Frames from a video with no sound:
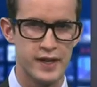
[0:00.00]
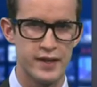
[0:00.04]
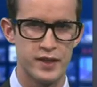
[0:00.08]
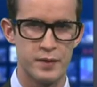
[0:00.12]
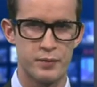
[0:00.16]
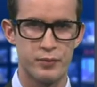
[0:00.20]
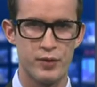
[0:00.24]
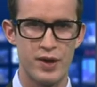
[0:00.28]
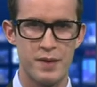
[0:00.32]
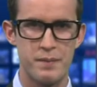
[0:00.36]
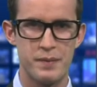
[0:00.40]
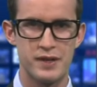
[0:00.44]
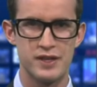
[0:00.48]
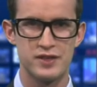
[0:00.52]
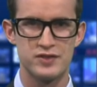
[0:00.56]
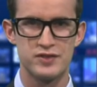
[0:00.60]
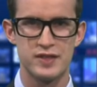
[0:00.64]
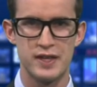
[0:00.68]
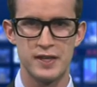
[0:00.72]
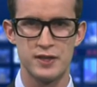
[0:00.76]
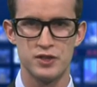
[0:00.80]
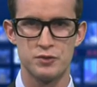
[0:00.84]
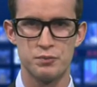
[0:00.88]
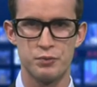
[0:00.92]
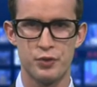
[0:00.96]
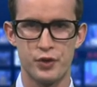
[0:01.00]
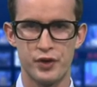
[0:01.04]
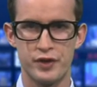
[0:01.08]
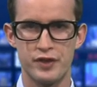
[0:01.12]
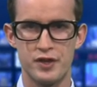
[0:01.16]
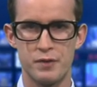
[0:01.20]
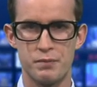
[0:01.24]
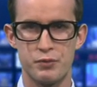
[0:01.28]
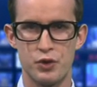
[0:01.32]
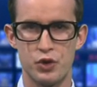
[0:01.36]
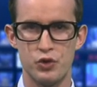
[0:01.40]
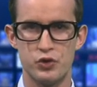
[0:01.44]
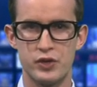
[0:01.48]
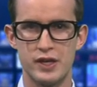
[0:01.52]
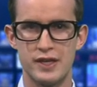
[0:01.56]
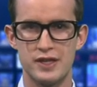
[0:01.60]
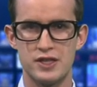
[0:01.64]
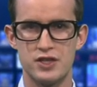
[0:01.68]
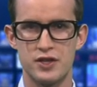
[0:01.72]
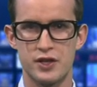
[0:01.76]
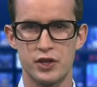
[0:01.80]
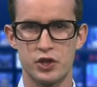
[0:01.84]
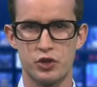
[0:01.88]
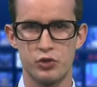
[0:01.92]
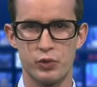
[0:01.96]
And the Prime Minister is putting the boot
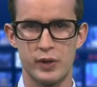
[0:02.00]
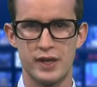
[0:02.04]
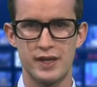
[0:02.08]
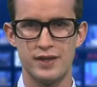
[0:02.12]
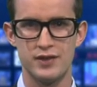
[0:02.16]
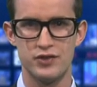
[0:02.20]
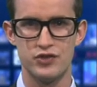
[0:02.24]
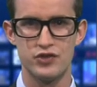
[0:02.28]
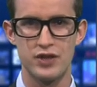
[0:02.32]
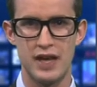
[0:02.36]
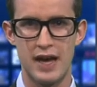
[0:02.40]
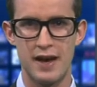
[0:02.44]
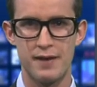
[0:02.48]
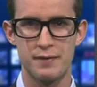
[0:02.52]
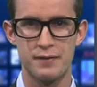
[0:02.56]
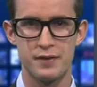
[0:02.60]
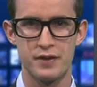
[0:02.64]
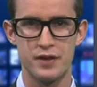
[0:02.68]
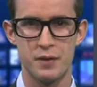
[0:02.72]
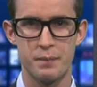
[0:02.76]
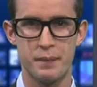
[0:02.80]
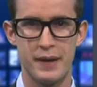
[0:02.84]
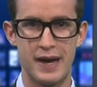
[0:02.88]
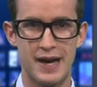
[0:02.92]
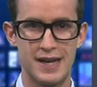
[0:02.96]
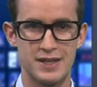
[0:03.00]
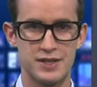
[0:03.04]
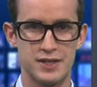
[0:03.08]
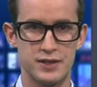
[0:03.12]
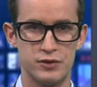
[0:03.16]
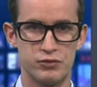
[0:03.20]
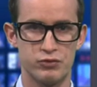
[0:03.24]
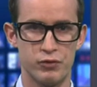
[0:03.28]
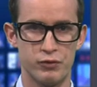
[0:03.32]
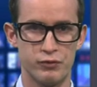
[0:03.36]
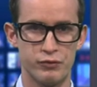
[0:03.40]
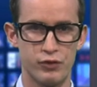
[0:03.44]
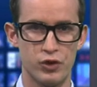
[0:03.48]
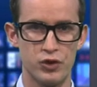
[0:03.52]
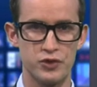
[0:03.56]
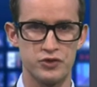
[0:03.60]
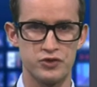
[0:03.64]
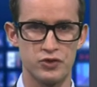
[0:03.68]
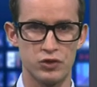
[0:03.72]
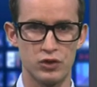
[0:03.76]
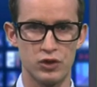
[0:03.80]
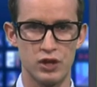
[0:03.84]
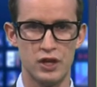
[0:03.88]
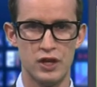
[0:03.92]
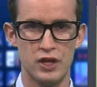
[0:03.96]
into the Greens after the party's
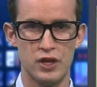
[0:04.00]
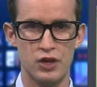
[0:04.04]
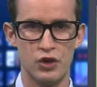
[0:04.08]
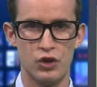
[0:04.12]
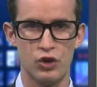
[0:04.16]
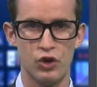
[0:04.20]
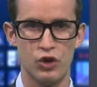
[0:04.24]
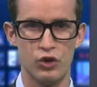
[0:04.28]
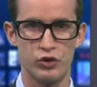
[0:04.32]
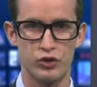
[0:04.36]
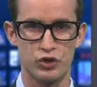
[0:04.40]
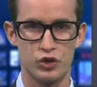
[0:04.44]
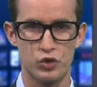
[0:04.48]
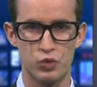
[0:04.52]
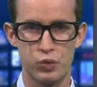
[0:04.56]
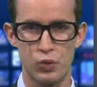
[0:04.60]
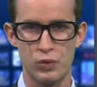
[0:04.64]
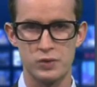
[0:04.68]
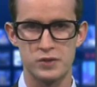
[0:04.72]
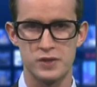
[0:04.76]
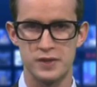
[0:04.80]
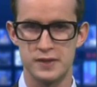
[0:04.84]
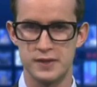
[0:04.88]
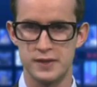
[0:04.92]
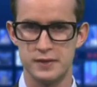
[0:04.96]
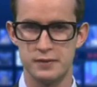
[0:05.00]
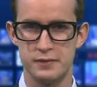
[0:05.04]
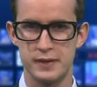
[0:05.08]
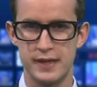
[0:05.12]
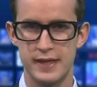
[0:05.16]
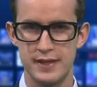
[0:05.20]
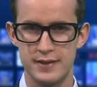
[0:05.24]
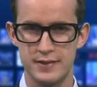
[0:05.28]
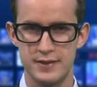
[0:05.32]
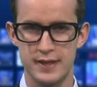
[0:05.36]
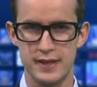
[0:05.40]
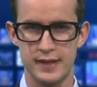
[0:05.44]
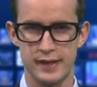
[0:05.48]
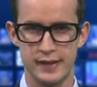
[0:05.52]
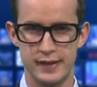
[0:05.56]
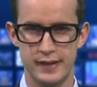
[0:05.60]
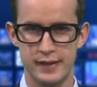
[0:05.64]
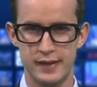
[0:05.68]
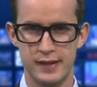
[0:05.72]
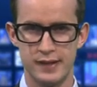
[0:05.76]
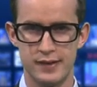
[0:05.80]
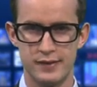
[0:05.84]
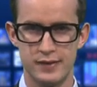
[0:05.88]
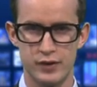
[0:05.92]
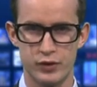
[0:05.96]
reversal on quantitative easing.
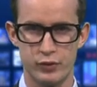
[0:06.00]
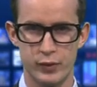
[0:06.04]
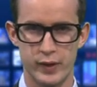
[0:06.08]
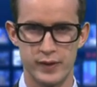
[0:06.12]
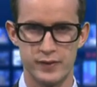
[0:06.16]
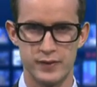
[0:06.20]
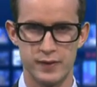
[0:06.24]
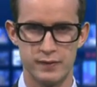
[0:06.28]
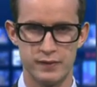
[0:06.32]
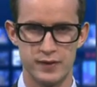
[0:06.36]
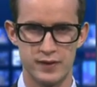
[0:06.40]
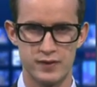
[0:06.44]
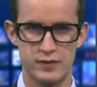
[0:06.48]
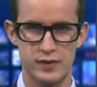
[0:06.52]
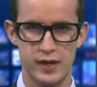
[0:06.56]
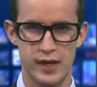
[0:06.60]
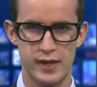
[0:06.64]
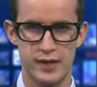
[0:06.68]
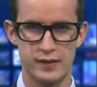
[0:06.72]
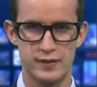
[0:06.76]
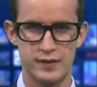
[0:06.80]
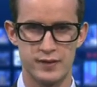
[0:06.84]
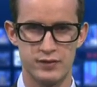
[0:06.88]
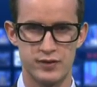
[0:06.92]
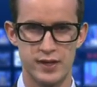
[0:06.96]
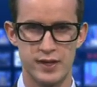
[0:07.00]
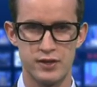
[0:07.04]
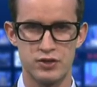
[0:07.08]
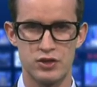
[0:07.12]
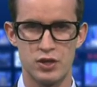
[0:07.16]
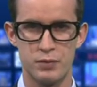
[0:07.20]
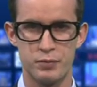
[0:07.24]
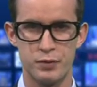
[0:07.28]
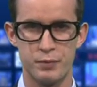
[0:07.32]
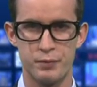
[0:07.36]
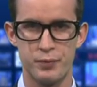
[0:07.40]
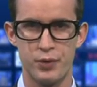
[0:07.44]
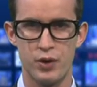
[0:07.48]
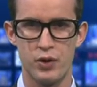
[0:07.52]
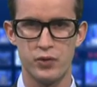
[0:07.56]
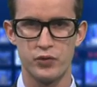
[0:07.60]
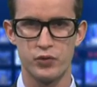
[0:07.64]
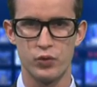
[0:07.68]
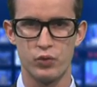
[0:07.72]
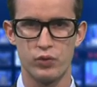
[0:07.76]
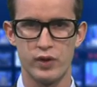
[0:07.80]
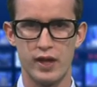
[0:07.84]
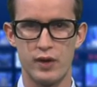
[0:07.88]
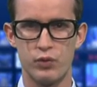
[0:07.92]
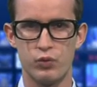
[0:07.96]
The Greens have decided to ditch the
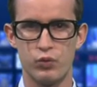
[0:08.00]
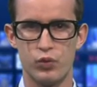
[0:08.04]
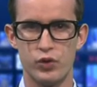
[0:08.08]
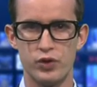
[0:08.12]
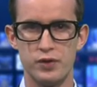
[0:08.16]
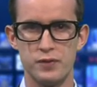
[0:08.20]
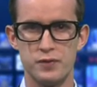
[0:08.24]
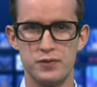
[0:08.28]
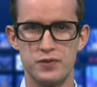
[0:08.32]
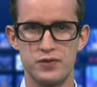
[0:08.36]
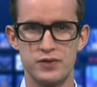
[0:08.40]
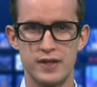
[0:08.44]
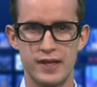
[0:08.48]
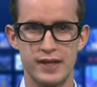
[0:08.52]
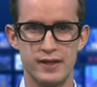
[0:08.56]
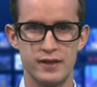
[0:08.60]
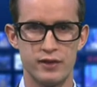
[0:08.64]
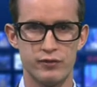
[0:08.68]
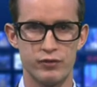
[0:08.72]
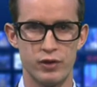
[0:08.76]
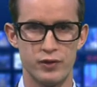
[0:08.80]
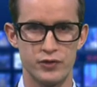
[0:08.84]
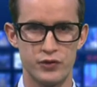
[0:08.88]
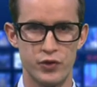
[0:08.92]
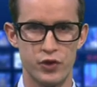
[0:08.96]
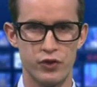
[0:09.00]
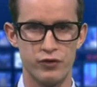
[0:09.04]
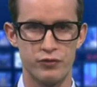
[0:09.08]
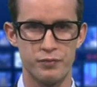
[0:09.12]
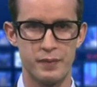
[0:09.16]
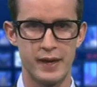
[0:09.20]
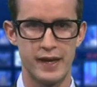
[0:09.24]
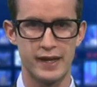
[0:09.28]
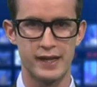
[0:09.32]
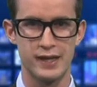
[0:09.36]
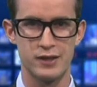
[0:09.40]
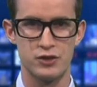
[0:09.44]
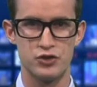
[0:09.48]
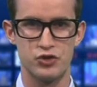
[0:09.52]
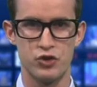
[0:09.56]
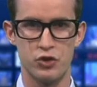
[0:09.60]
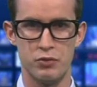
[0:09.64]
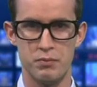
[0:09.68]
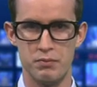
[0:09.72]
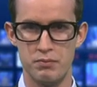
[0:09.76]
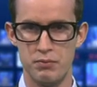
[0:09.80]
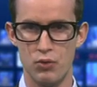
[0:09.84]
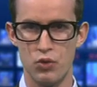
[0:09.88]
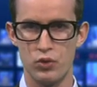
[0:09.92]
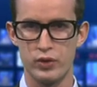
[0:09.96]
proposal that would have seen the Reserve Bank
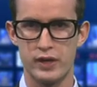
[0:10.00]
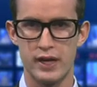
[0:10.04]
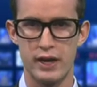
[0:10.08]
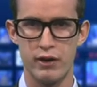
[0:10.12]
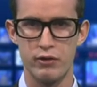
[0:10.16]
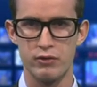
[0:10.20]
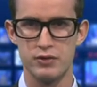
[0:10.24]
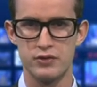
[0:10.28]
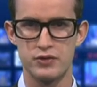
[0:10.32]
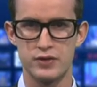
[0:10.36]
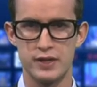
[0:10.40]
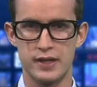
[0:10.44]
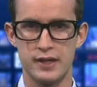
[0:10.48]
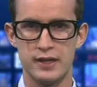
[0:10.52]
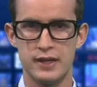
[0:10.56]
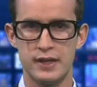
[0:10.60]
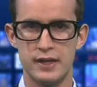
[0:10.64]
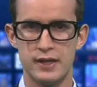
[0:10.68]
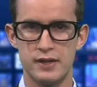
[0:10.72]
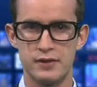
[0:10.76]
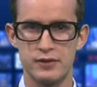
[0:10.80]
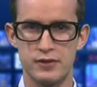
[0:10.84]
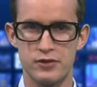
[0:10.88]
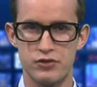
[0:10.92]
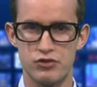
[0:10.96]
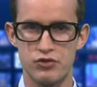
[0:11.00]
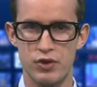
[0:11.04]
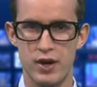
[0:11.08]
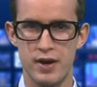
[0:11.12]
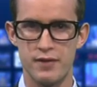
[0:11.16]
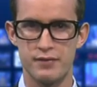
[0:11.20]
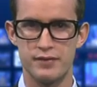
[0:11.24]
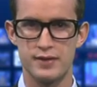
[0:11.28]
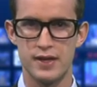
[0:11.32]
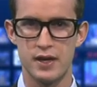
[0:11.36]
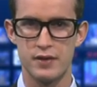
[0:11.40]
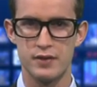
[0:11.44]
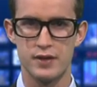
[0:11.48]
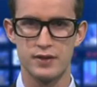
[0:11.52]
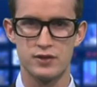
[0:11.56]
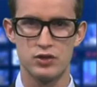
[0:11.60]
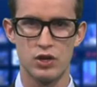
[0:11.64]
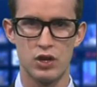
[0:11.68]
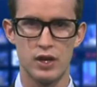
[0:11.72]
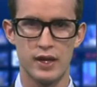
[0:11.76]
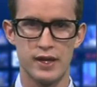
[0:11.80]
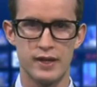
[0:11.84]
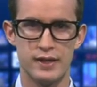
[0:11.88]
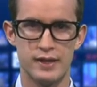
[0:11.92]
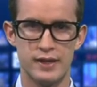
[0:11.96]
issue more currency to drive down the
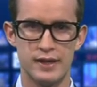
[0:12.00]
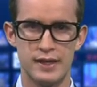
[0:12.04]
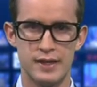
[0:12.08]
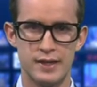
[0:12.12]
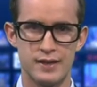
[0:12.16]
dollar.